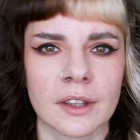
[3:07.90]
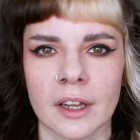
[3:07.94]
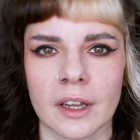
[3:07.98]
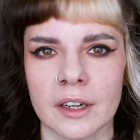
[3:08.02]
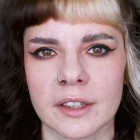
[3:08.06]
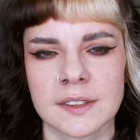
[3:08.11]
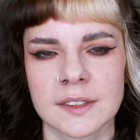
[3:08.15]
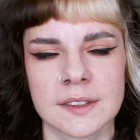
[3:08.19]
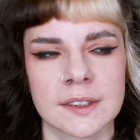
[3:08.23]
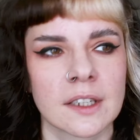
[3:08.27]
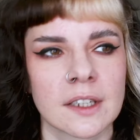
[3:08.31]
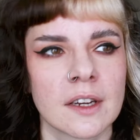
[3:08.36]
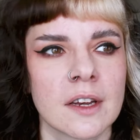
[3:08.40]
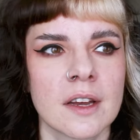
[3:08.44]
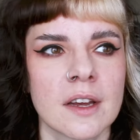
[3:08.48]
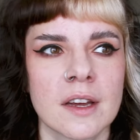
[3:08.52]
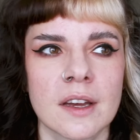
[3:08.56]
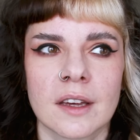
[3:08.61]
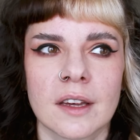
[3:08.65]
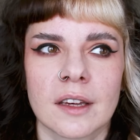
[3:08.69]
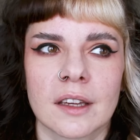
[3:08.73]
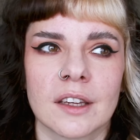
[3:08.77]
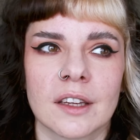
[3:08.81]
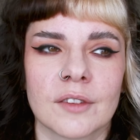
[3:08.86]
then it's
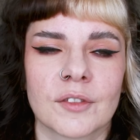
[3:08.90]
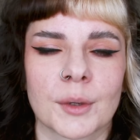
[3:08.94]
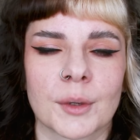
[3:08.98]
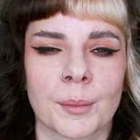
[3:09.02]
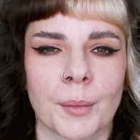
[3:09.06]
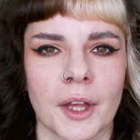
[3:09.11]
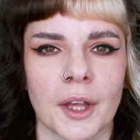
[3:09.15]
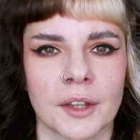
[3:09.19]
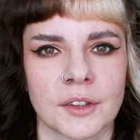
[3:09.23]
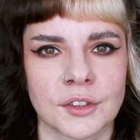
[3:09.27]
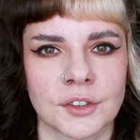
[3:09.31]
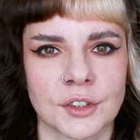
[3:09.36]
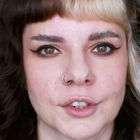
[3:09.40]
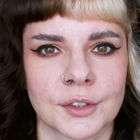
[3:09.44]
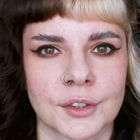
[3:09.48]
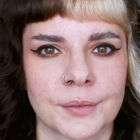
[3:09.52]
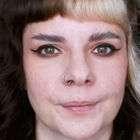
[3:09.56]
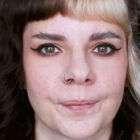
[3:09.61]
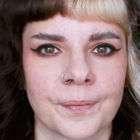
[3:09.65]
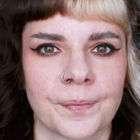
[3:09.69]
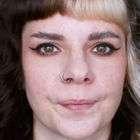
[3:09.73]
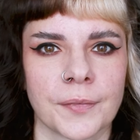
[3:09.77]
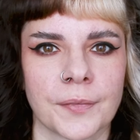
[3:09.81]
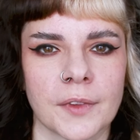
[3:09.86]
even better.
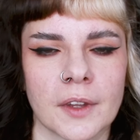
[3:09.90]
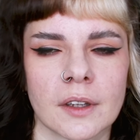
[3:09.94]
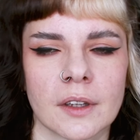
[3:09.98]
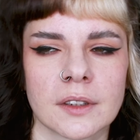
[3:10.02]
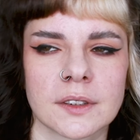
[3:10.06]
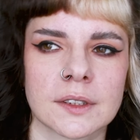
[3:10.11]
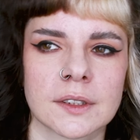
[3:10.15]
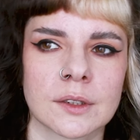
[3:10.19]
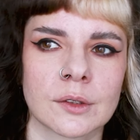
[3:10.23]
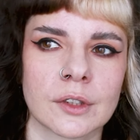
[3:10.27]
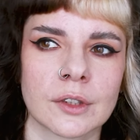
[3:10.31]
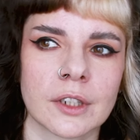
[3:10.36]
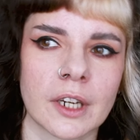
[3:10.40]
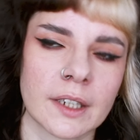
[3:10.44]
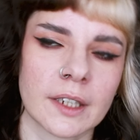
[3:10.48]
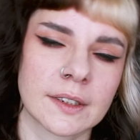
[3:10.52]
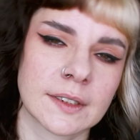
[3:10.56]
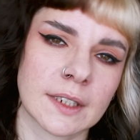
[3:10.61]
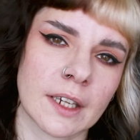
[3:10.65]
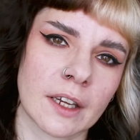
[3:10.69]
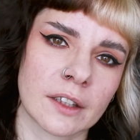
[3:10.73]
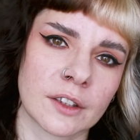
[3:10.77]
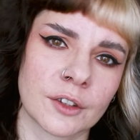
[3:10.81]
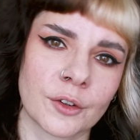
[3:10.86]
So the next
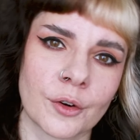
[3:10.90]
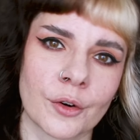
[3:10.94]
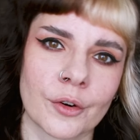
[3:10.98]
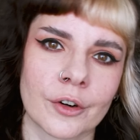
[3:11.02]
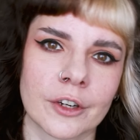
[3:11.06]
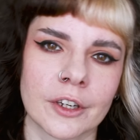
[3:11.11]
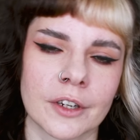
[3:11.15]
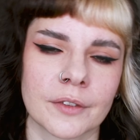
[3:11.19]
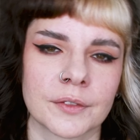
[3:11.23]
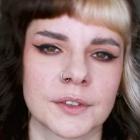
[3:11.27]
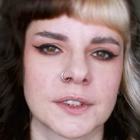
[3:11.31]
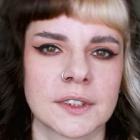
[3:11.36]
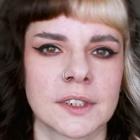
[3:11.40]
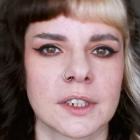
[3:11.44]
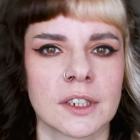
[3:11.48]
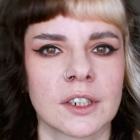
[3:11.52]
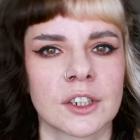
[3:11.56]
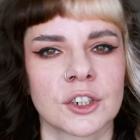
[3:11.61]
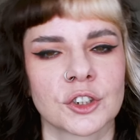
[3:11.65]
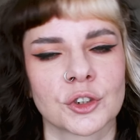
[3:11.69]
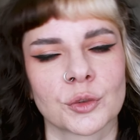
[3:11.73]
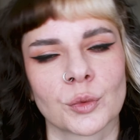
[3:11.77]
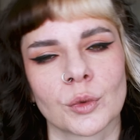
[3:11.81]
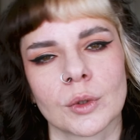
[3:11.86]
category of
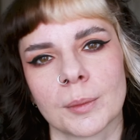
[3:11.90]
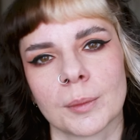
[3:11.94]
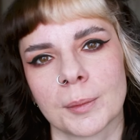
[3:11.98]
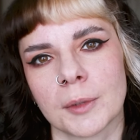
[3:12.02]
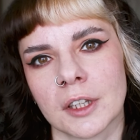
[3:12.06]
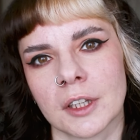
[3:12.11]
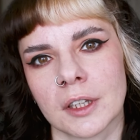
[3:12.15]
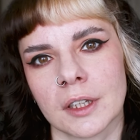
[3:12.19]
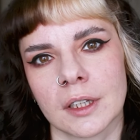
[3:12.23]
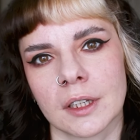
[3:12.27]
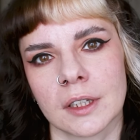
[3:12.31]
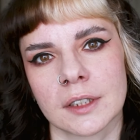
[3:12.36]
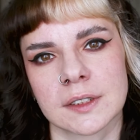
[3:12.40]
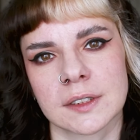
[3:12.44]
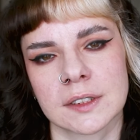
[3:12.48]
stickers would be